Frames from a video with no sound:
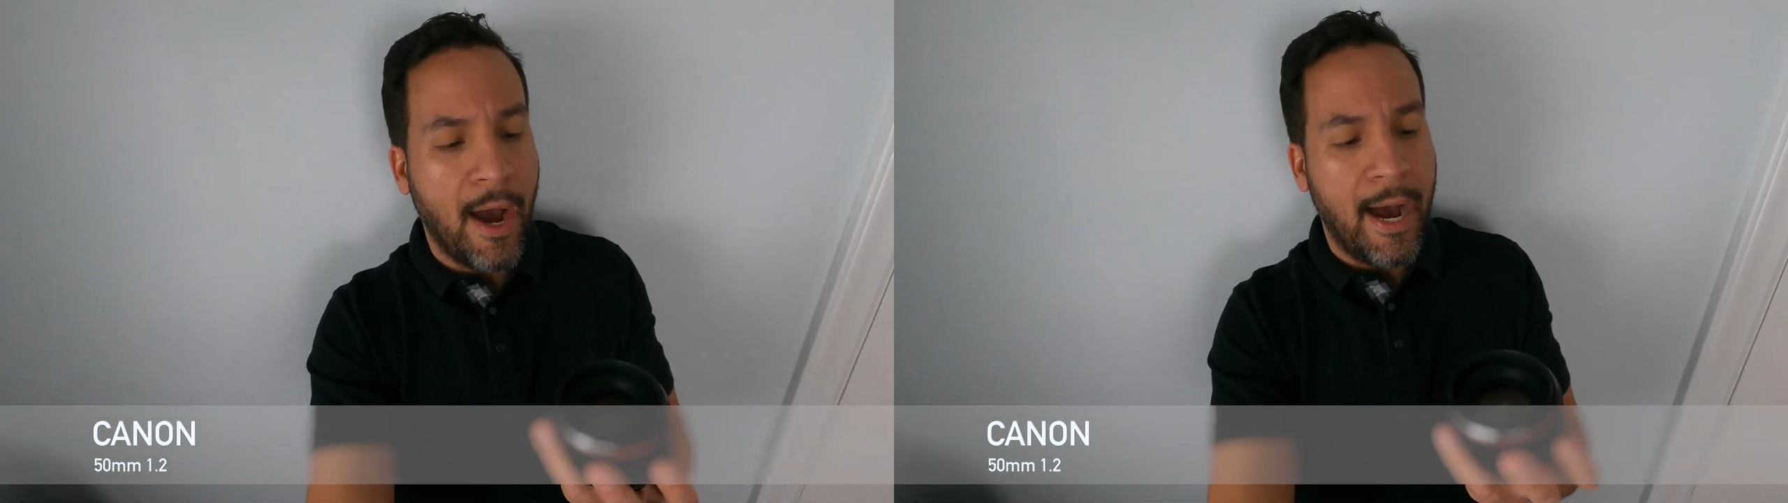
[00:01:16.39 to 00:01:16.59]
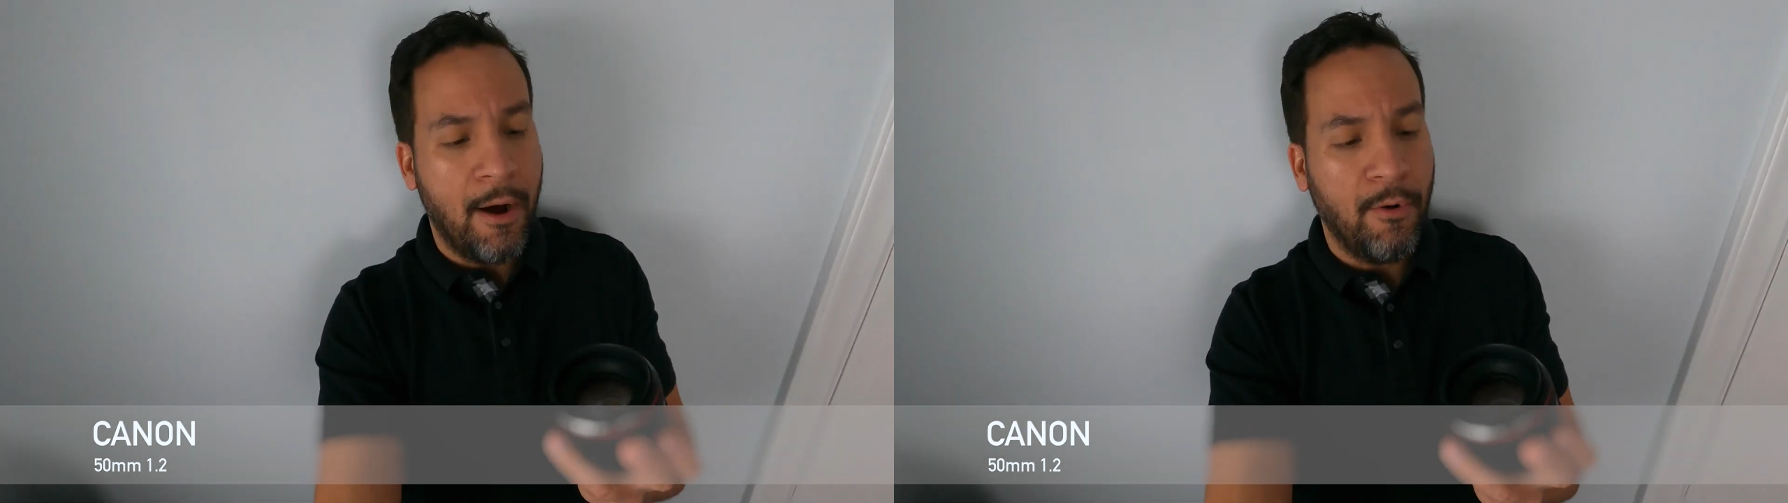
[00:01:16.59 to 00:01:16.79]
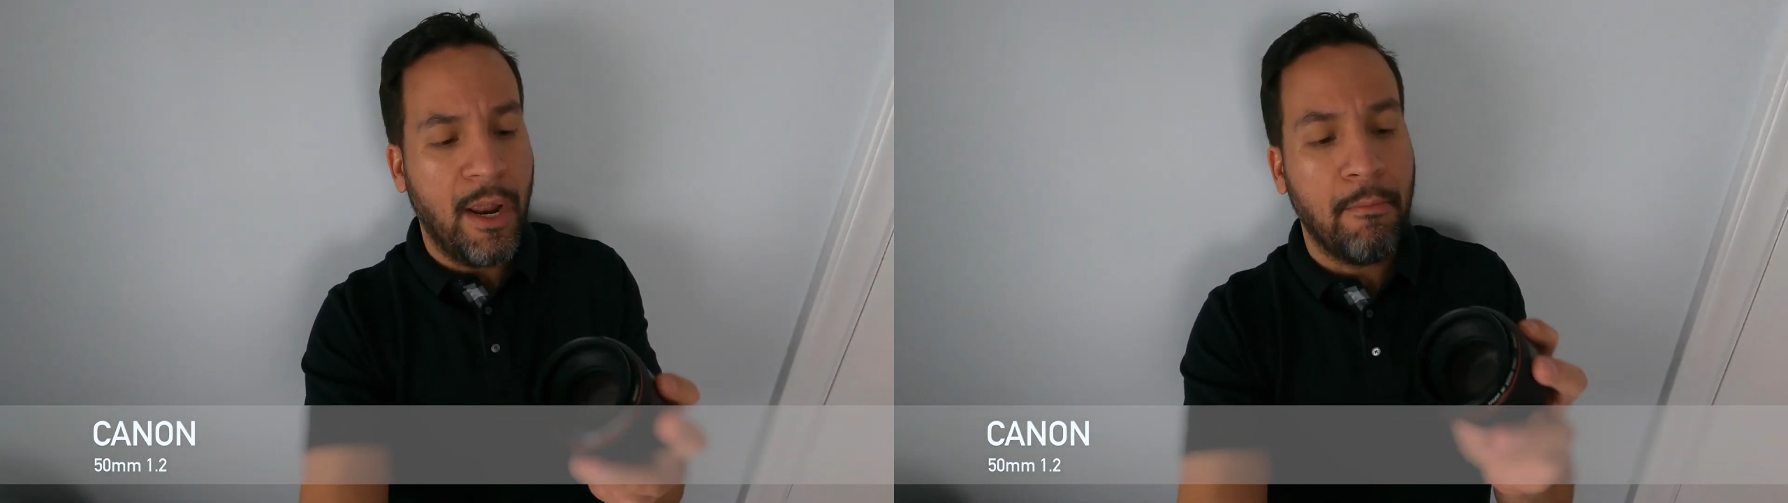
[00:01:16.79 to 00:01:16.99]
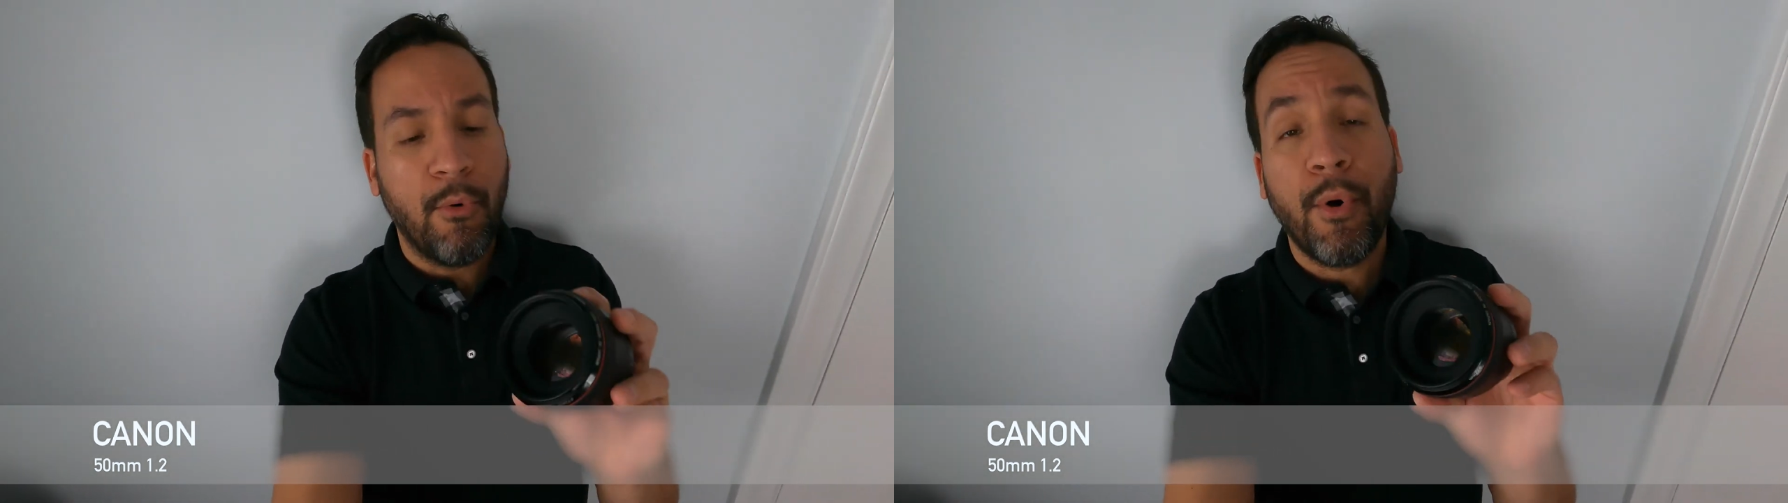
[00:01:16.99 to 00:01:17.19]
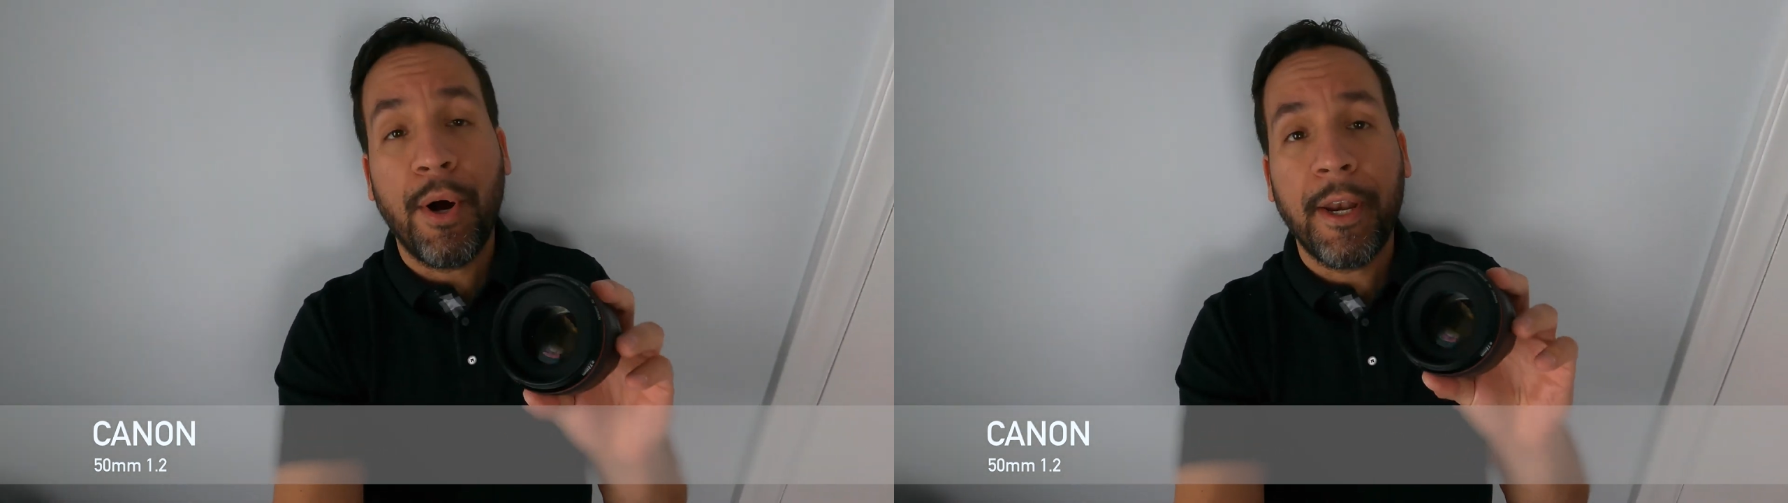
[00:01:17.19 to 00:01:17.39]
Number
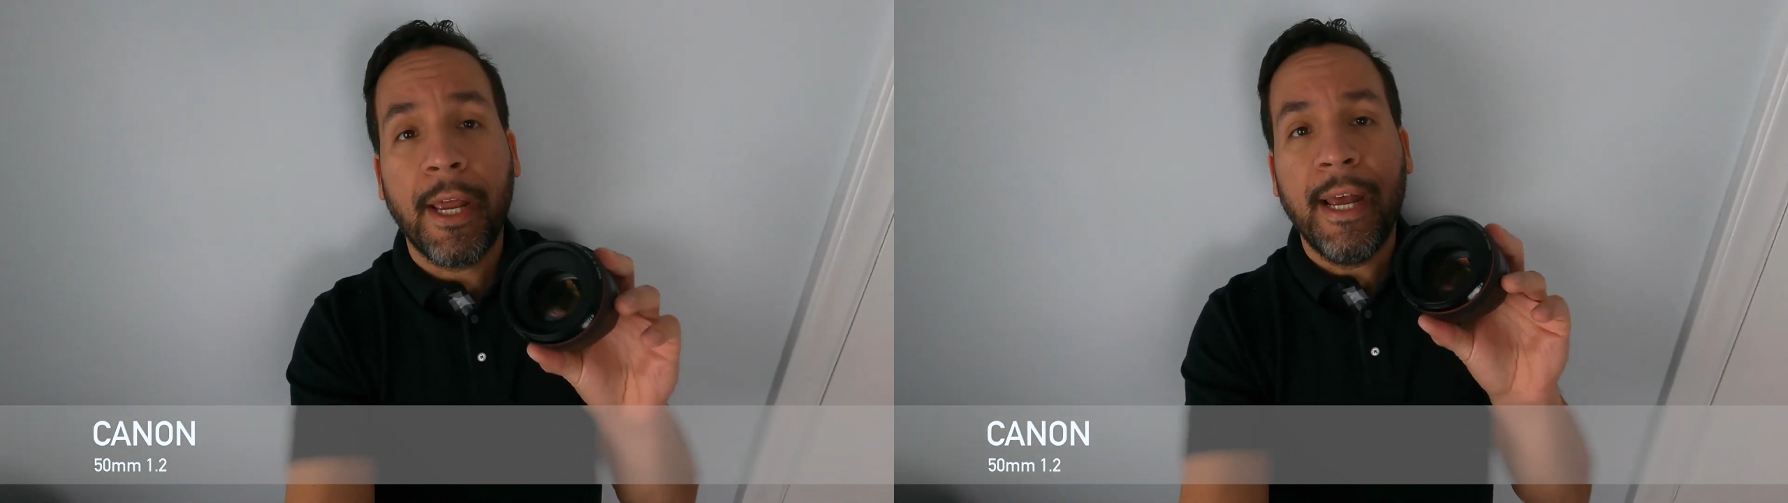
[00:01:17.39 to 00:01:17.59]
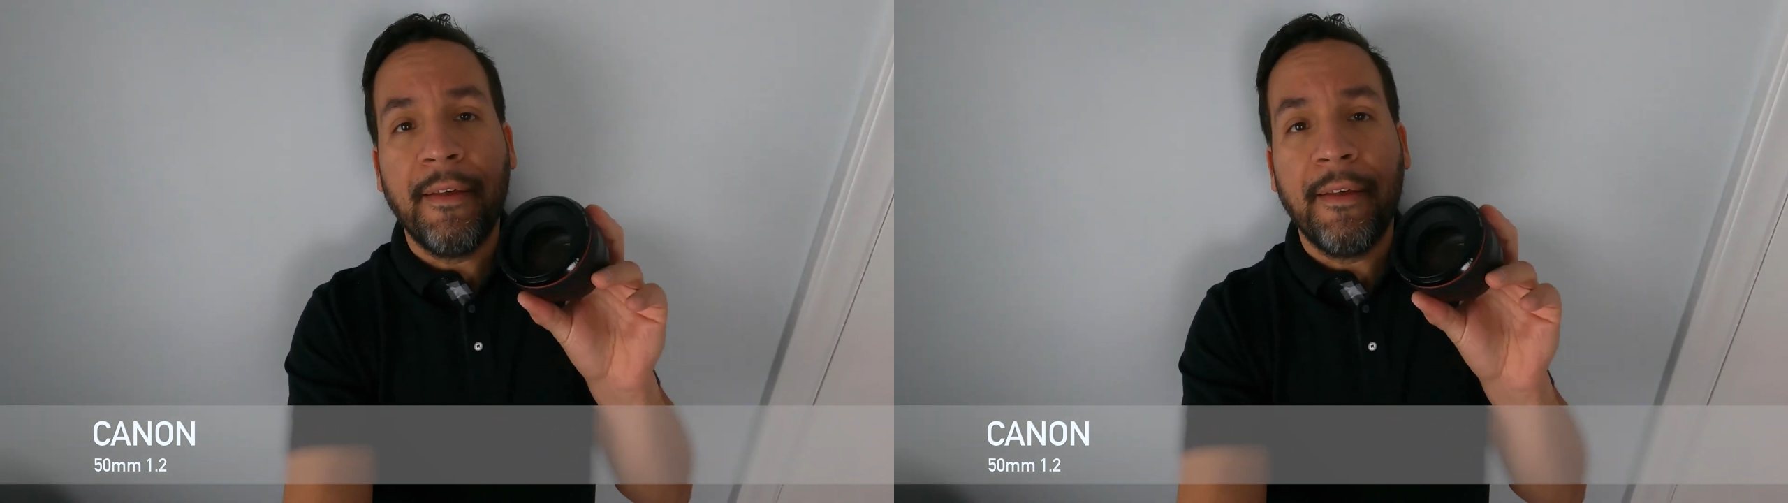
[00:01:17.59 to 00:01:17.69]
one,